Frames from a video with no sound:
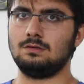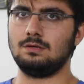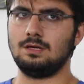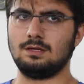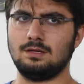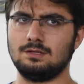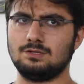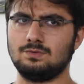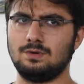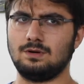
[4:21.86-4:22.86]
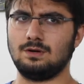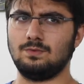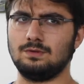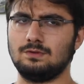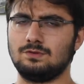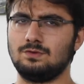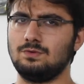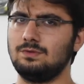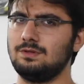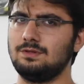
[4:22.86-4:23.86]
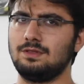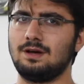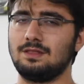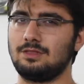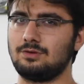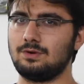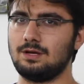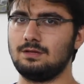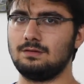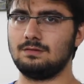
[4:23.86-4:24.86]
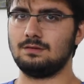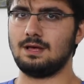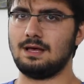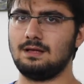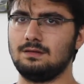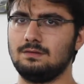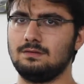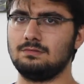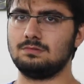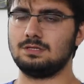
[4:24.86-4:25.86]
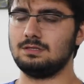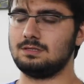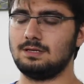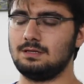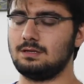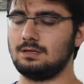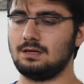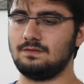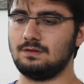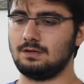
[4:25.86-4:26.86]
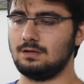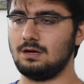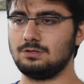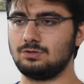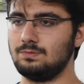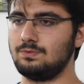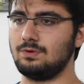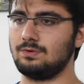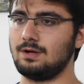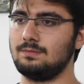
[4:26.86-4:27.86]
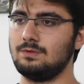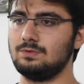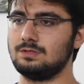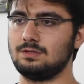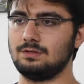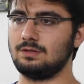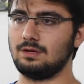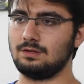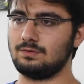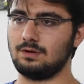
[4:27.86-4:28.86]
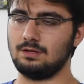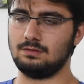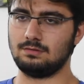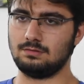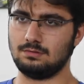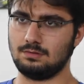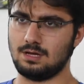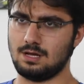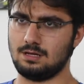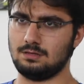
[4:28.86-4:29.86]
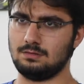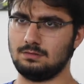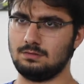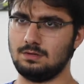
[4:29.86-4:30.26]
yeah, that's where I went to school to the ninth grade. And since they didn't have like a high school program, it was still the ninth grade. And